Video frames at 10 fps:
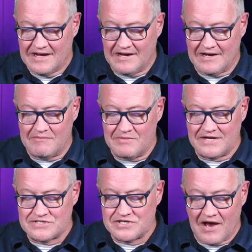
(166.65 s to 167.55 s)
Um, it
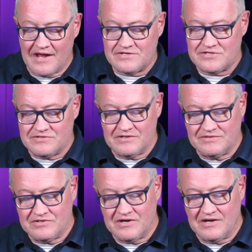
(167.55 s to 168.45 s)
is not,
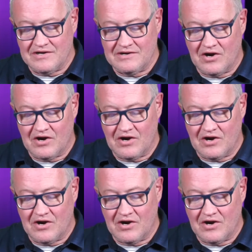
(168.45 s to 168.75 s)
uh,